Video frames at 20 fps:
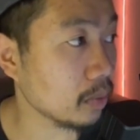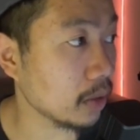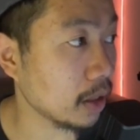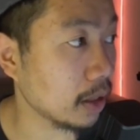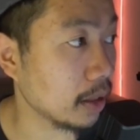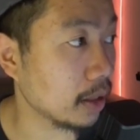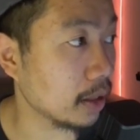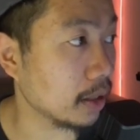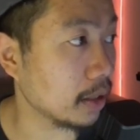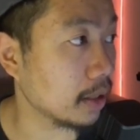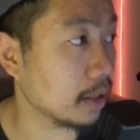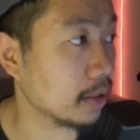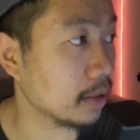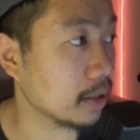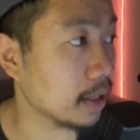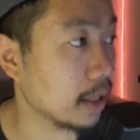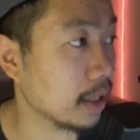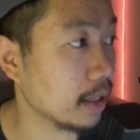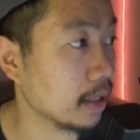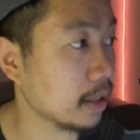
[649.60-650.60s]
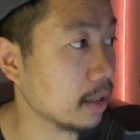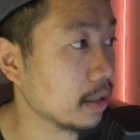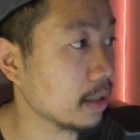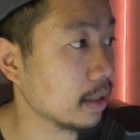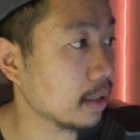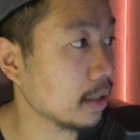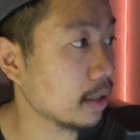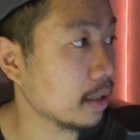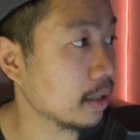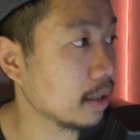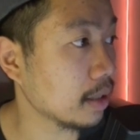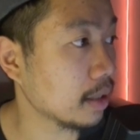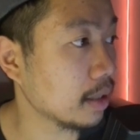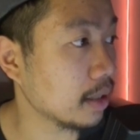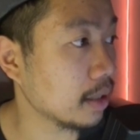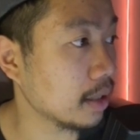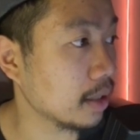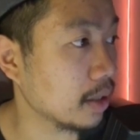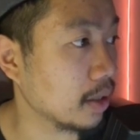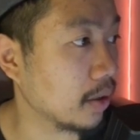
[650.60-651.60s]
And it is
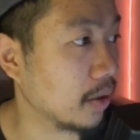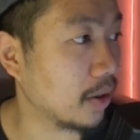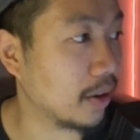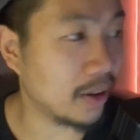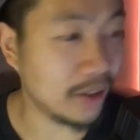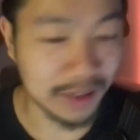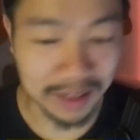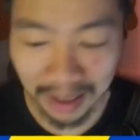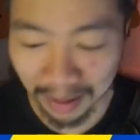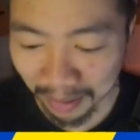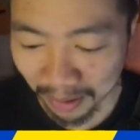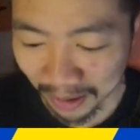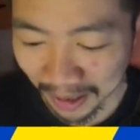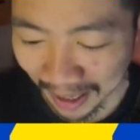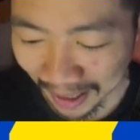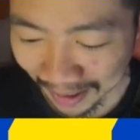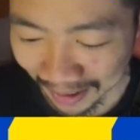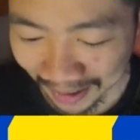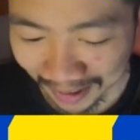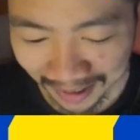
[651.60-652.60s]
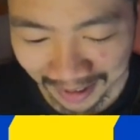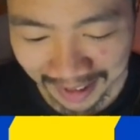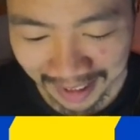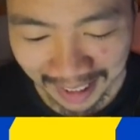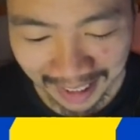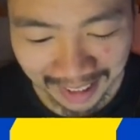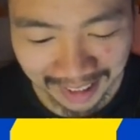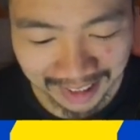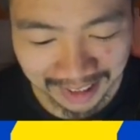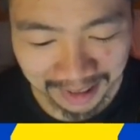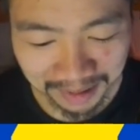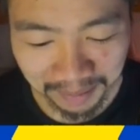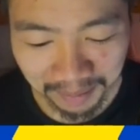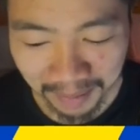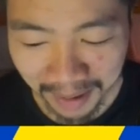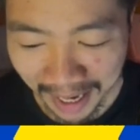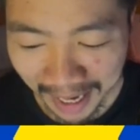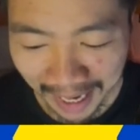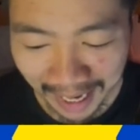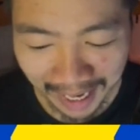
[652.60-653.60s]
double colorless energy,
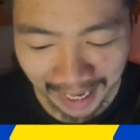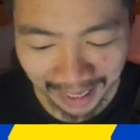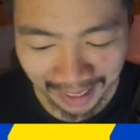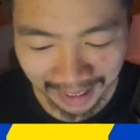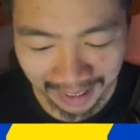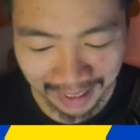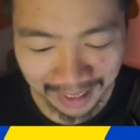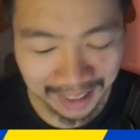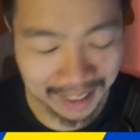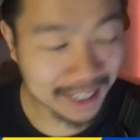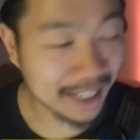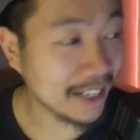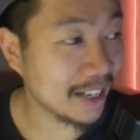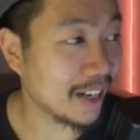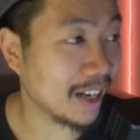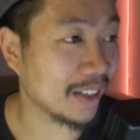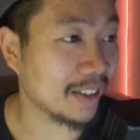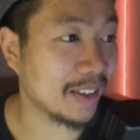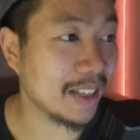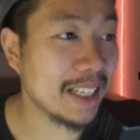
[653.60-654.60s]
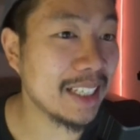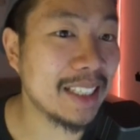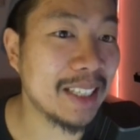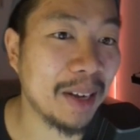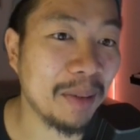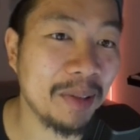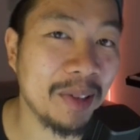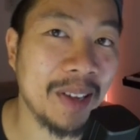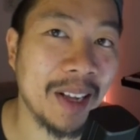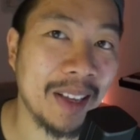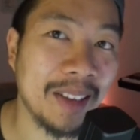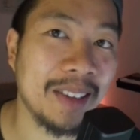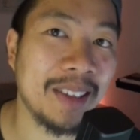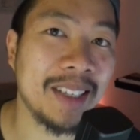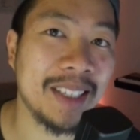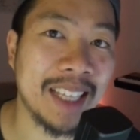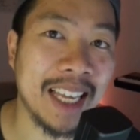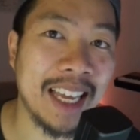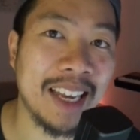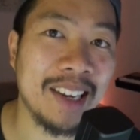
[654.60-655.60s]
man. I think double
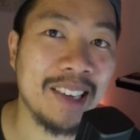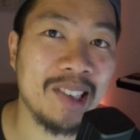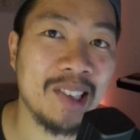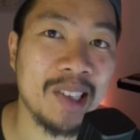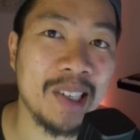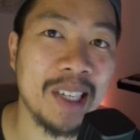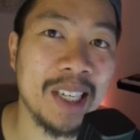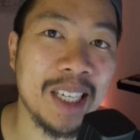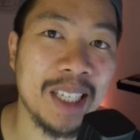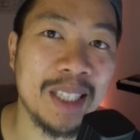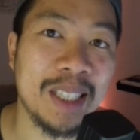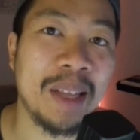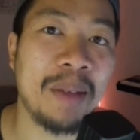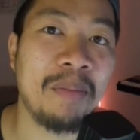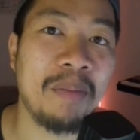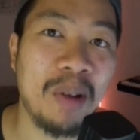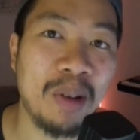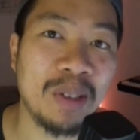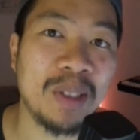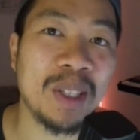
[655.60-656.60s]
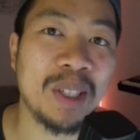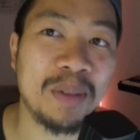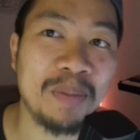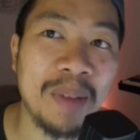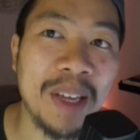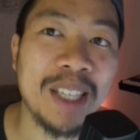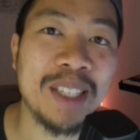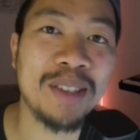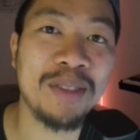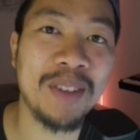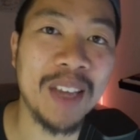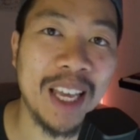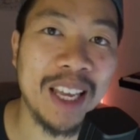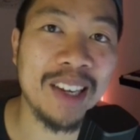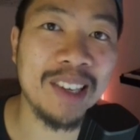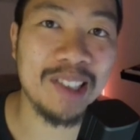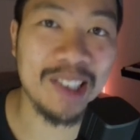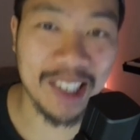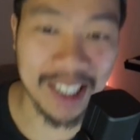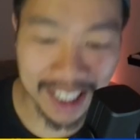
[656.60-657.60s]
colorless energy is the most expensive
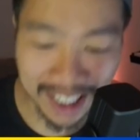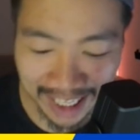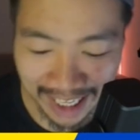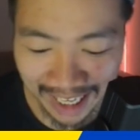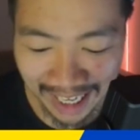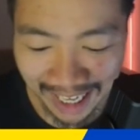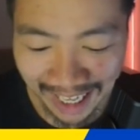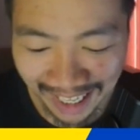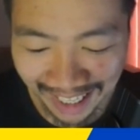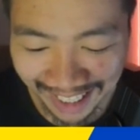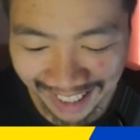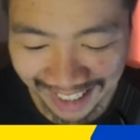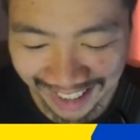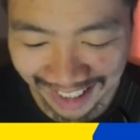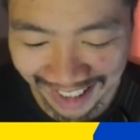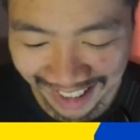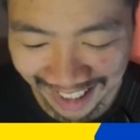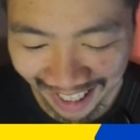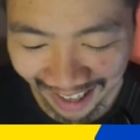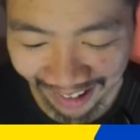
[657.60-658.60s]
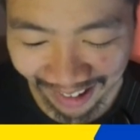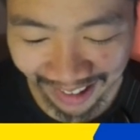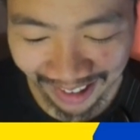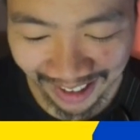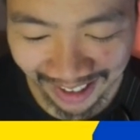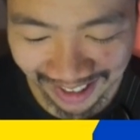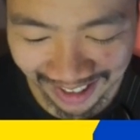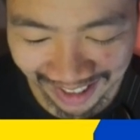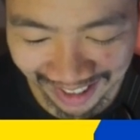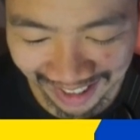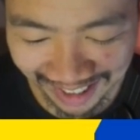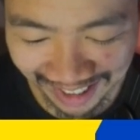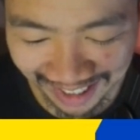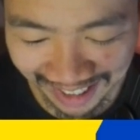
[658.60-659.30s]
energy in Shadowless.